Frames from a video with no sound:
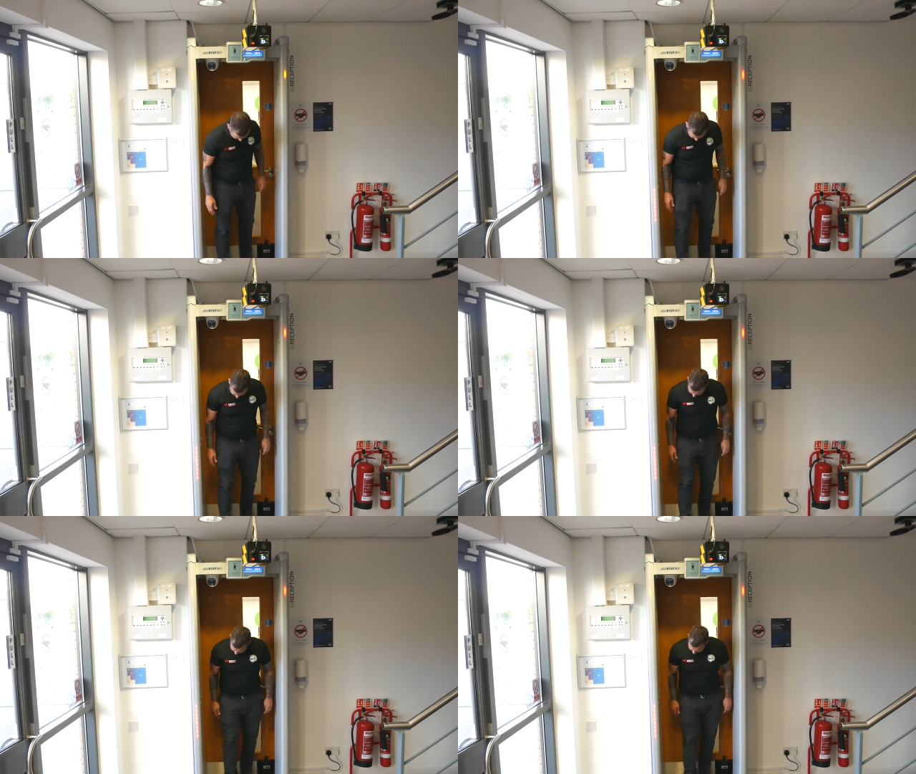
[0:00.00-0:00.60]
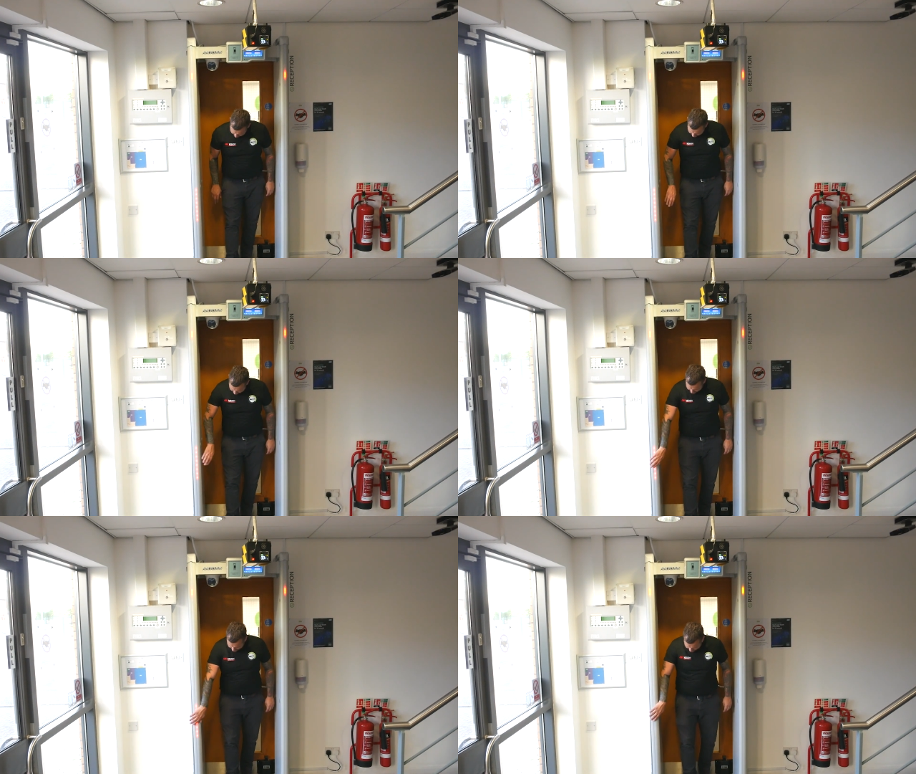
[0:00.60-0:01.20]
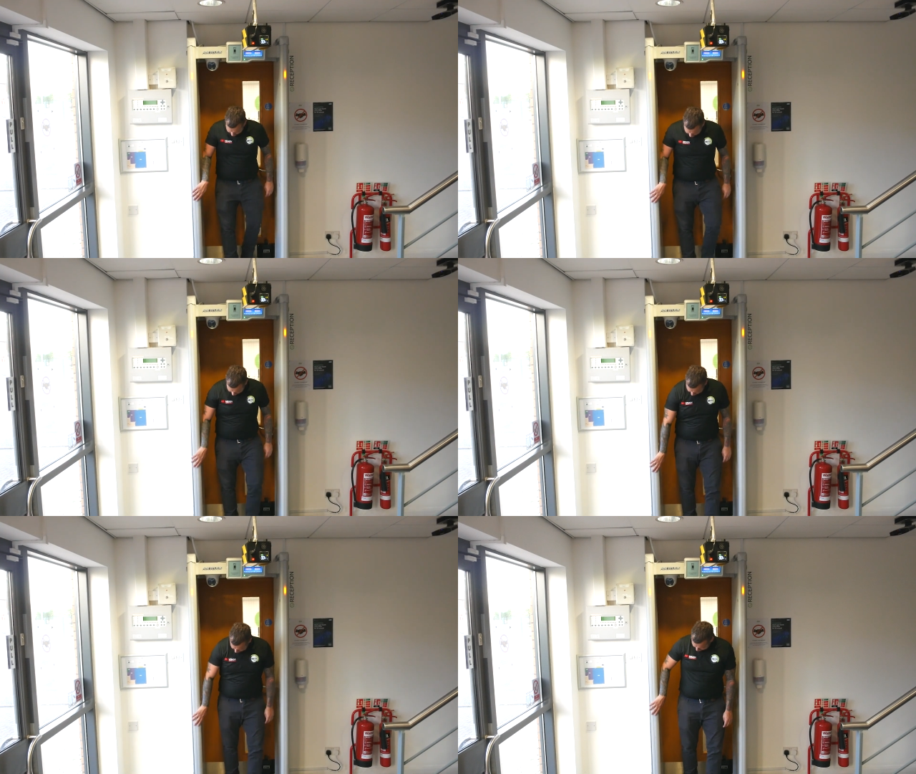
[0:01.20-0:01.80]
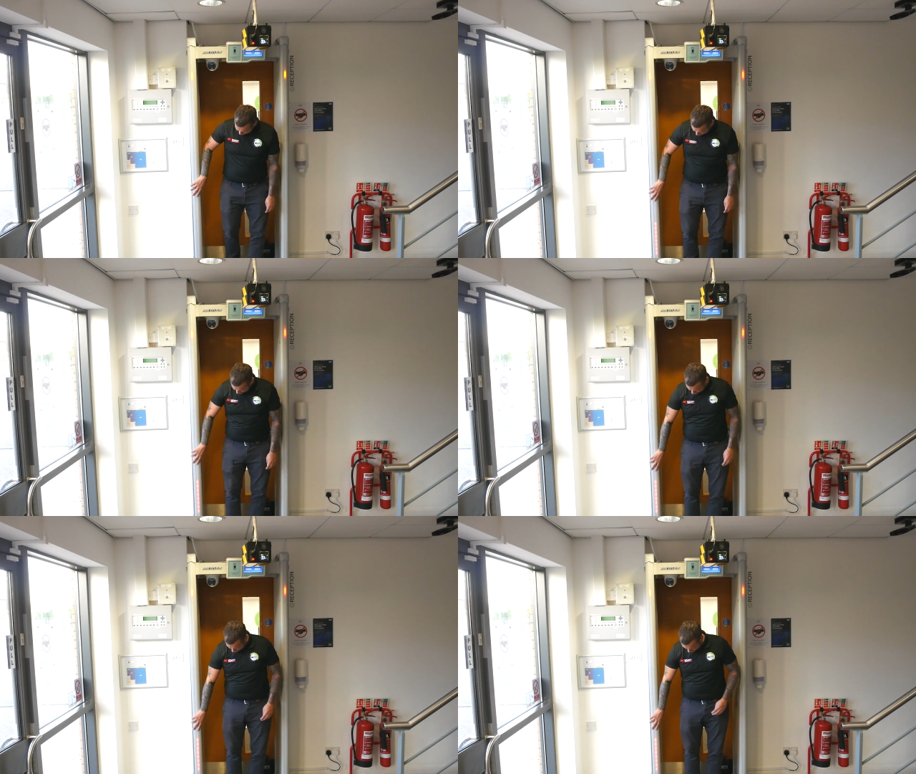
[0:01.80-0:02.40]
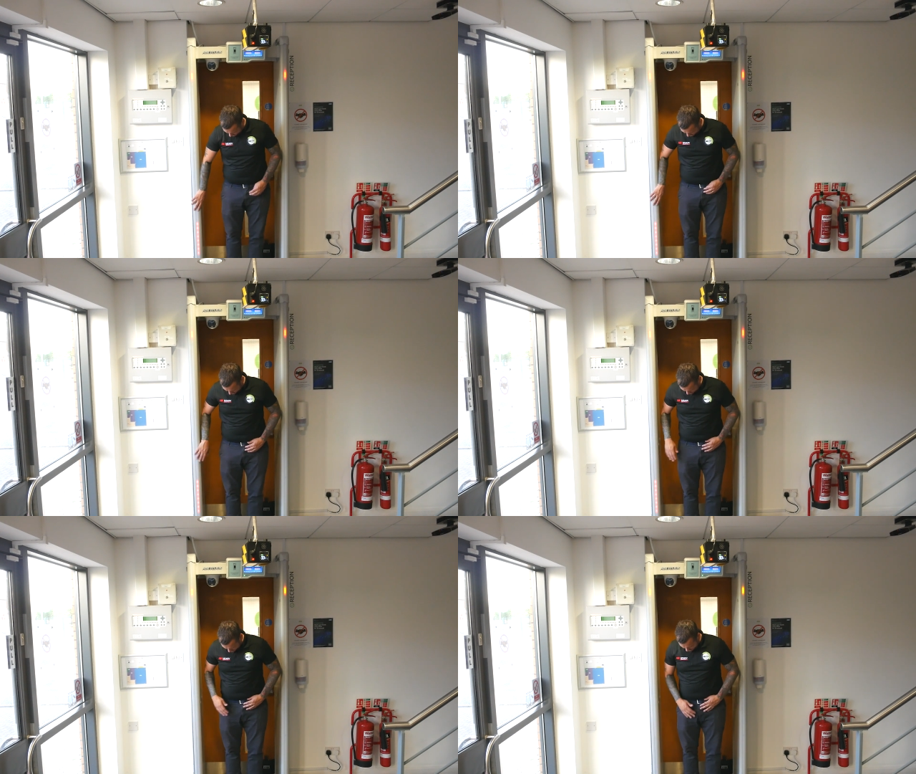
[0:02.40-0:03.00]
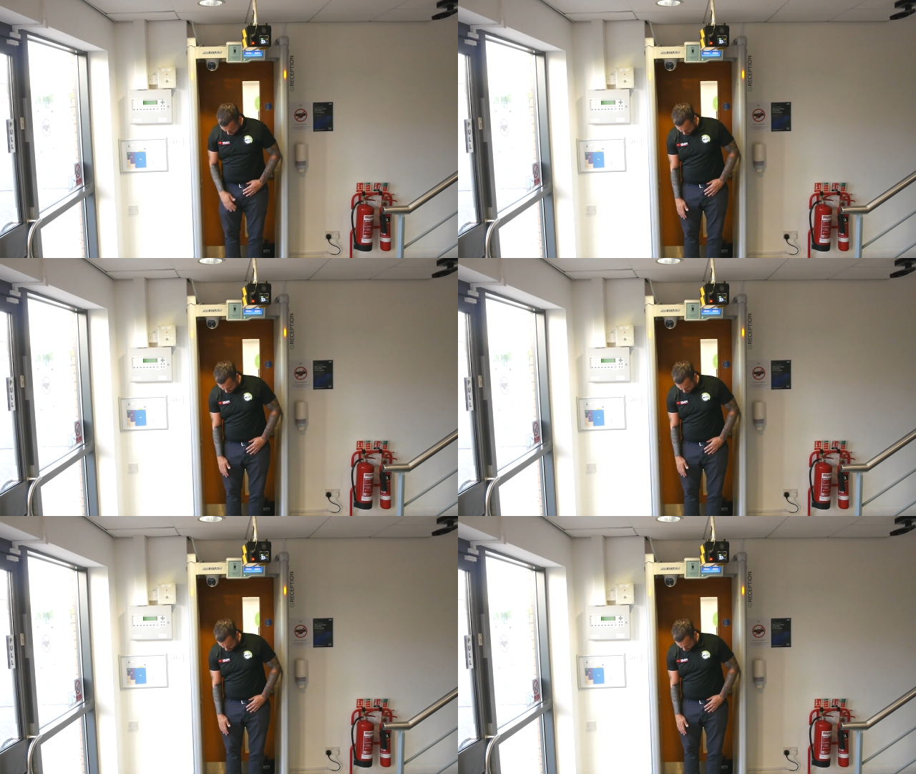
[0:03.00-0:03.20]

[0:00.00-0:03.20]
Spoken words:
(no speaker visible)